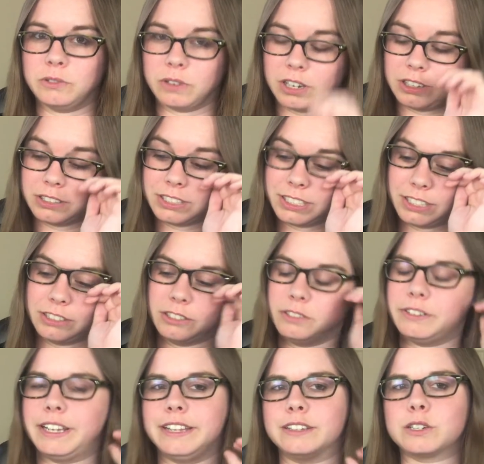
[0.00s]
also
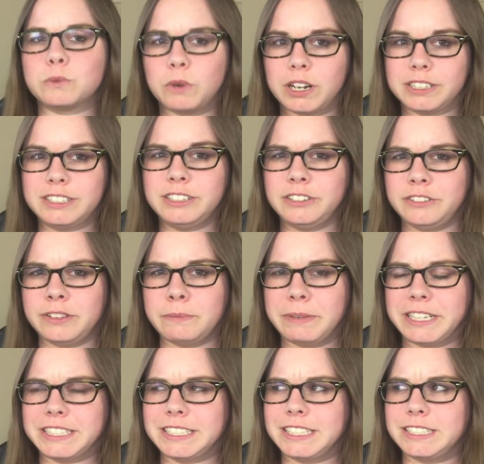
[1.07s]
either want to do the
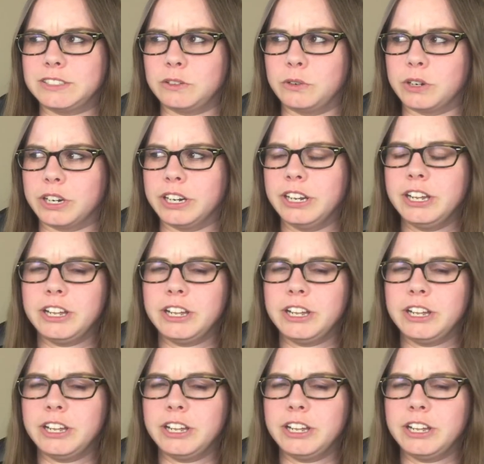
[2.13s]
business or